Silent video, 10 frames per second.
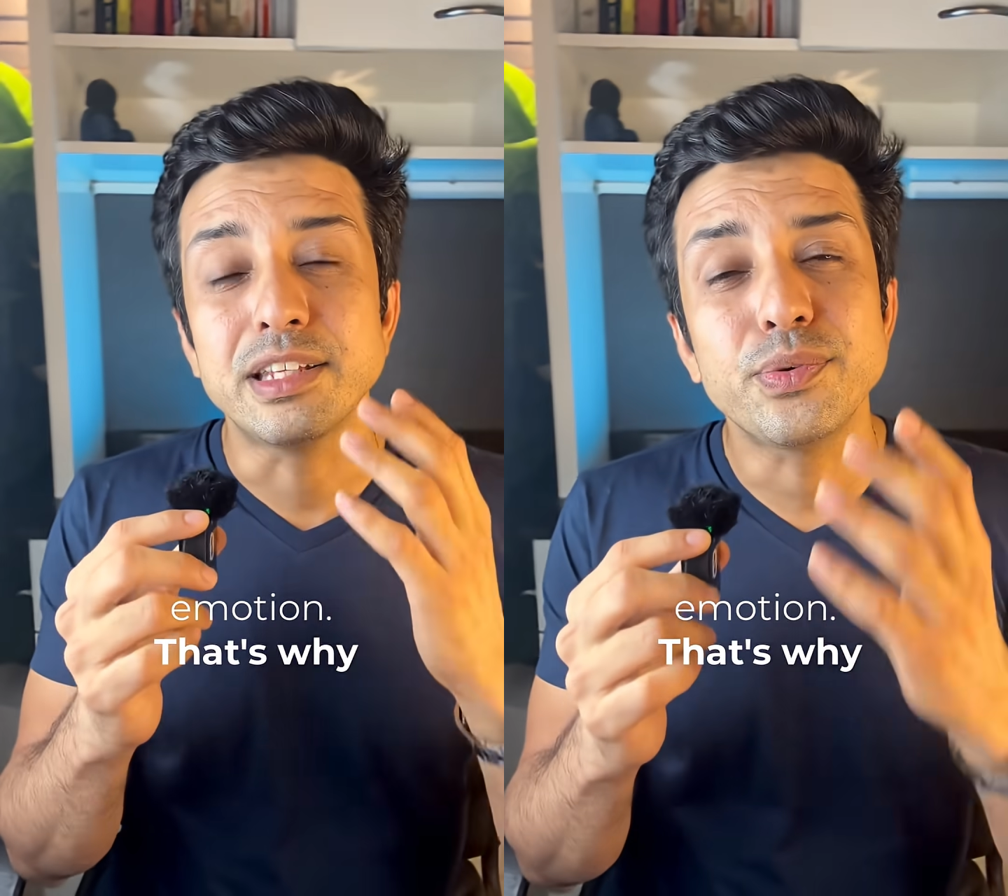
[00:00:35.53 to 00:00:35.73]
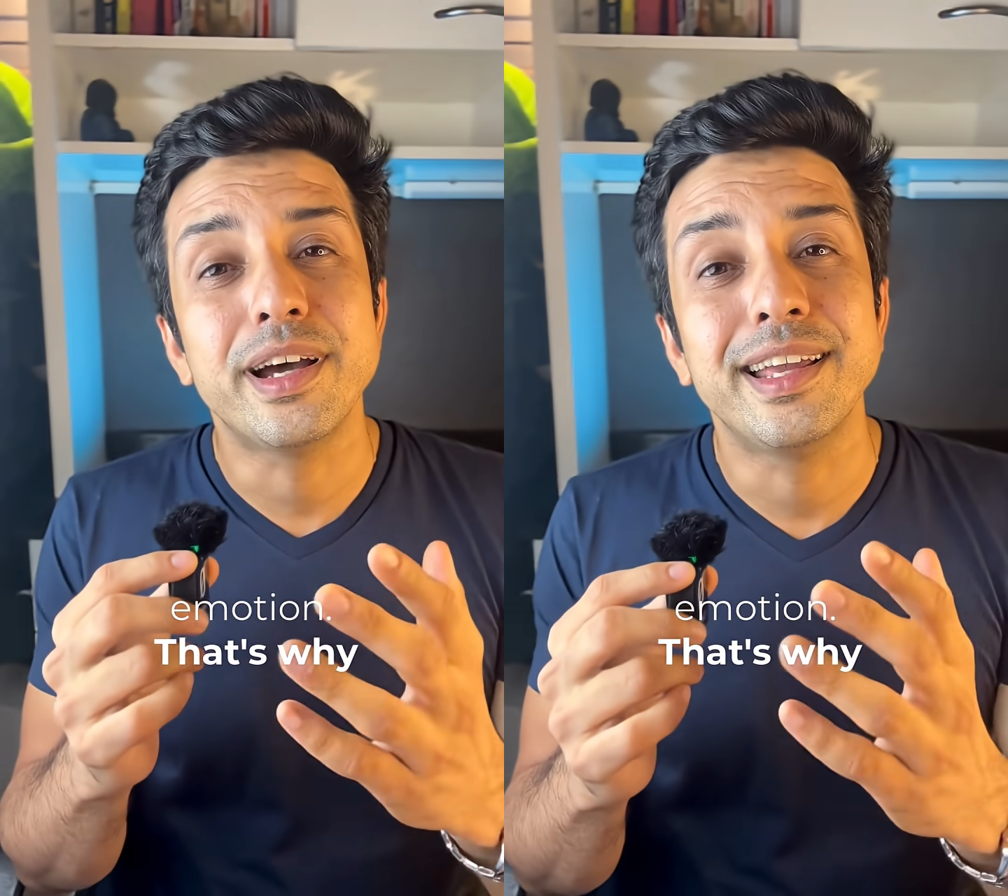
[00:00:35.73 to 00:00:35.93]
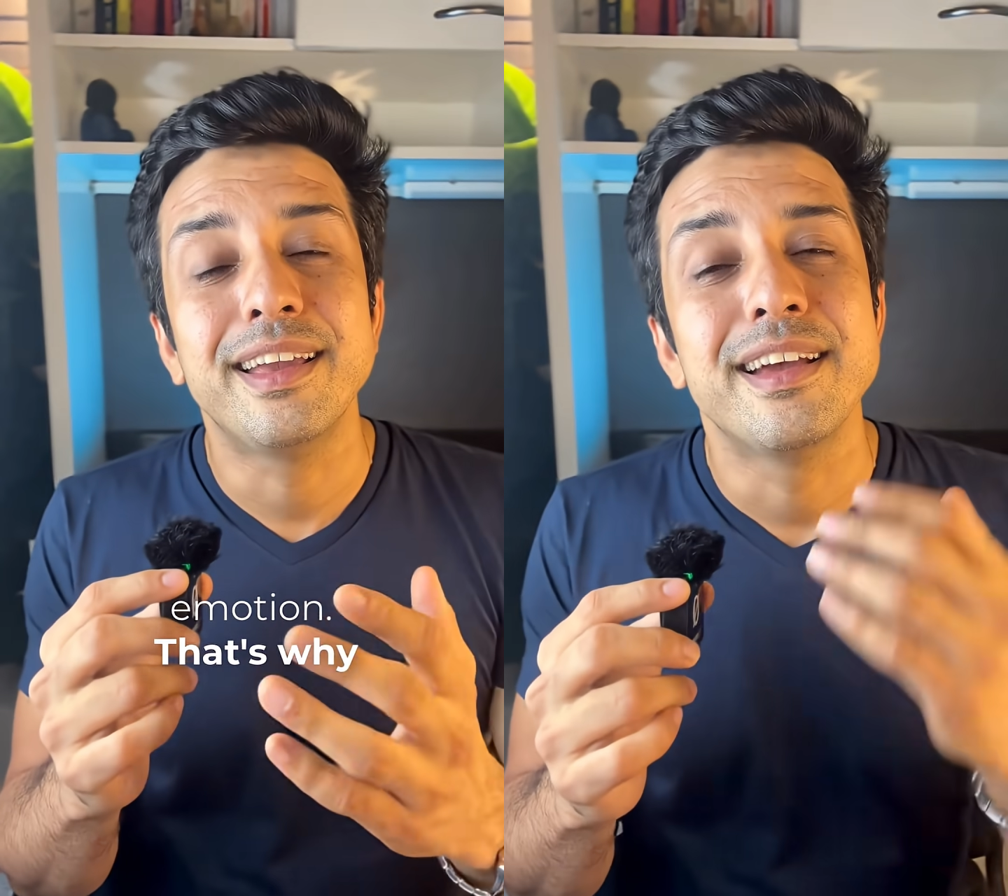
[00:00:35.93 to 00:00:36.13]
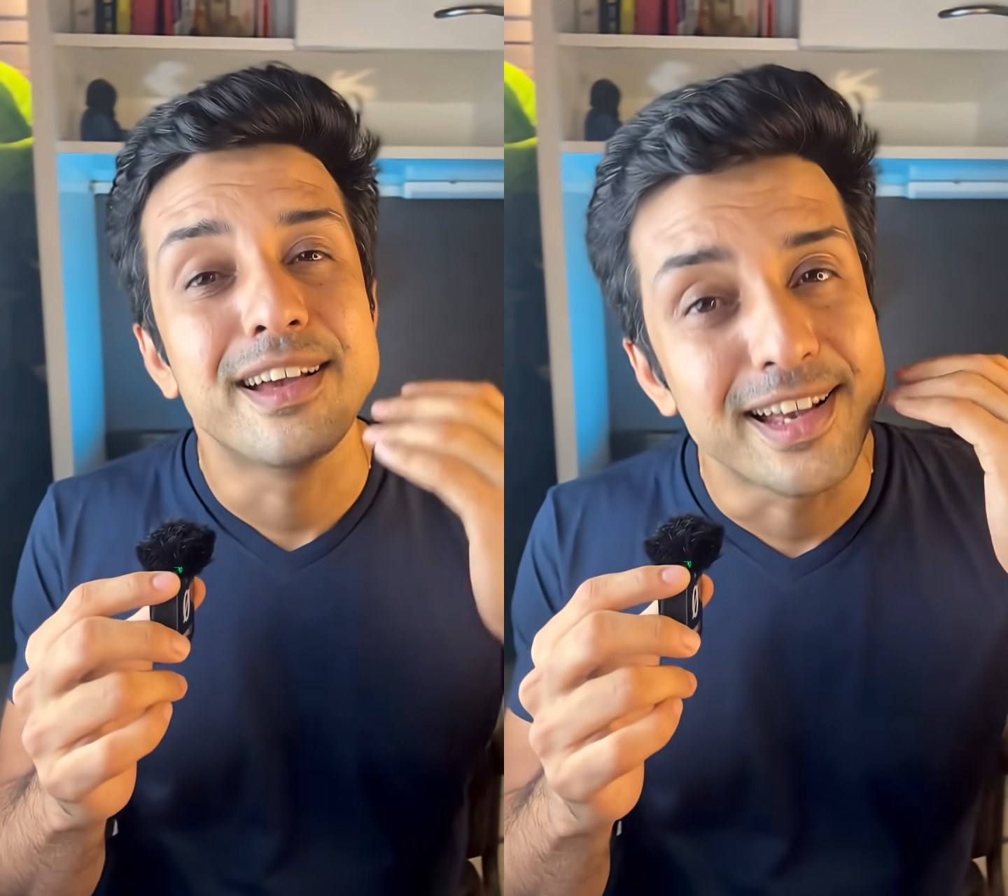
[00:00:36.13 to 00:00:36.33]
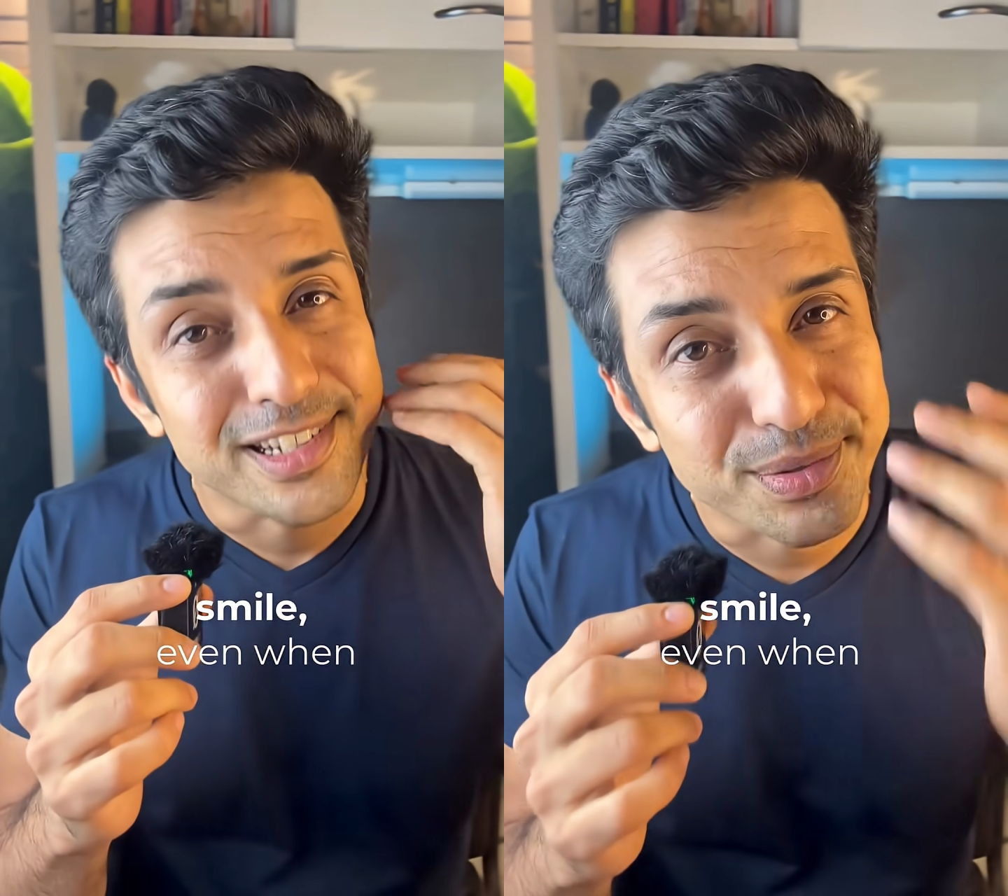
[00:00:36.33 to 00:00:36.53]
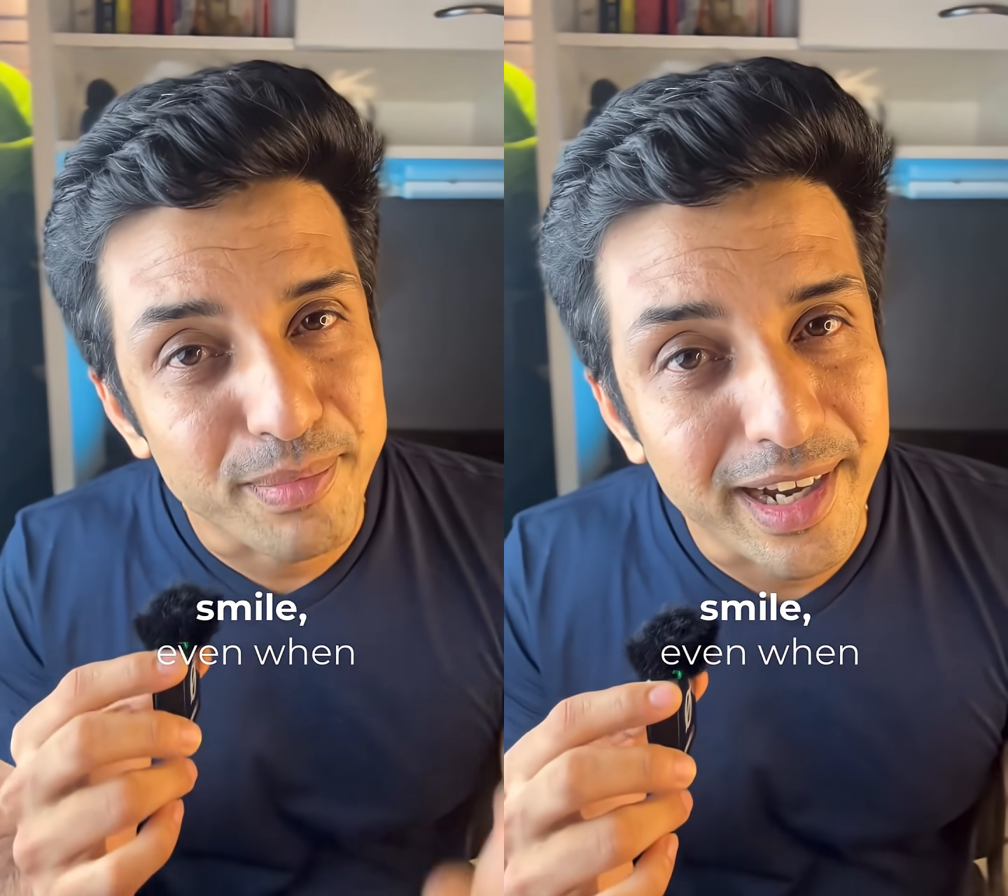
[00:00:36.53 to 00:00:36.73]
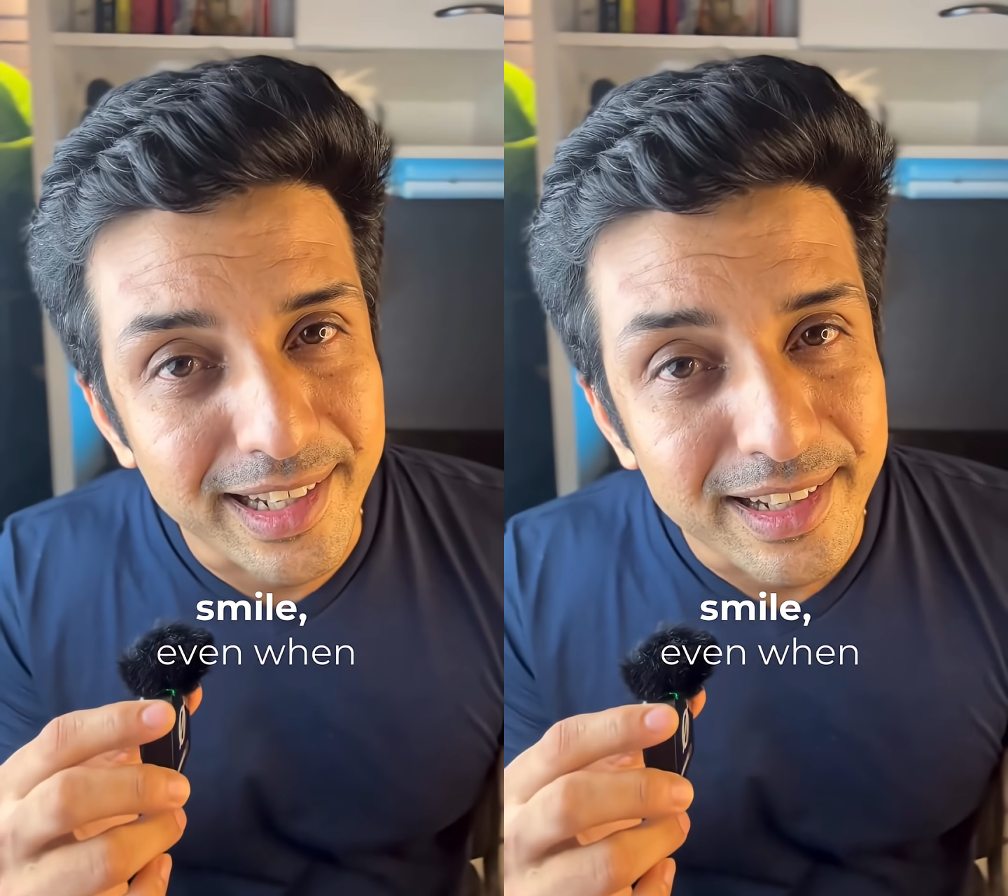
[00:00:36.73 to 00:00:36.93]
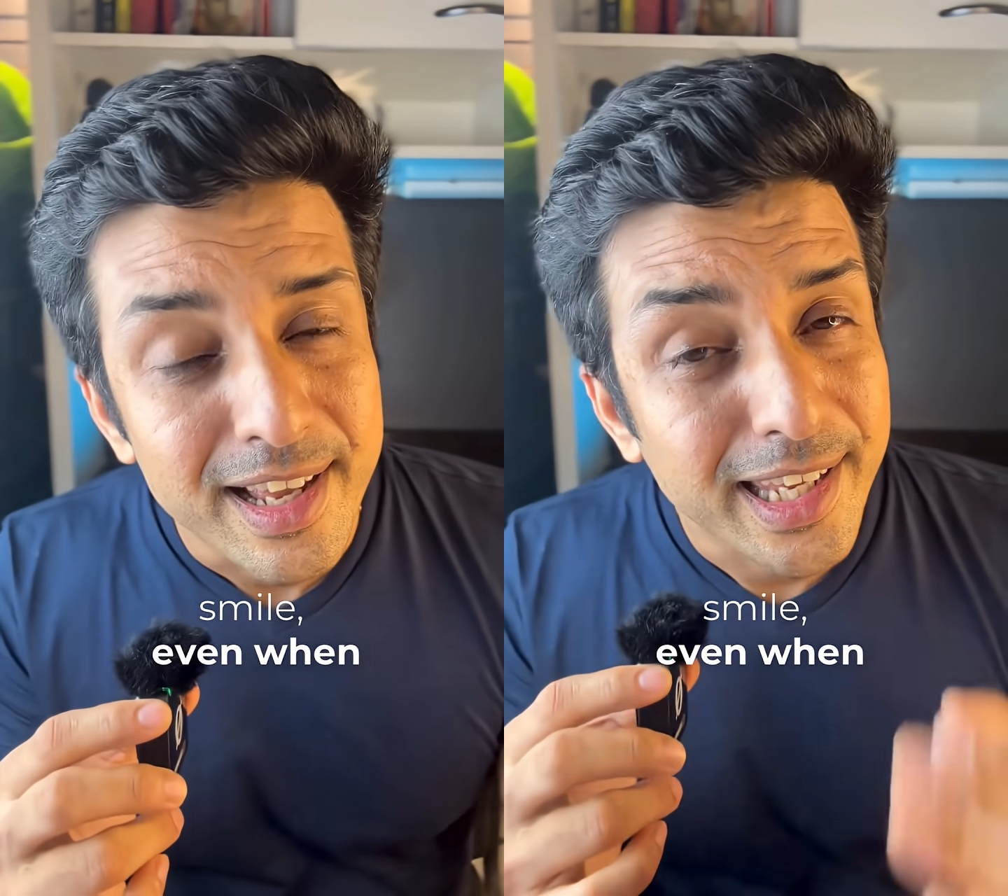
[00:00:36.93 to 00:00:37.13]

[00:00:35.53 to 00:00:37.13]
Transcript: That's why smile,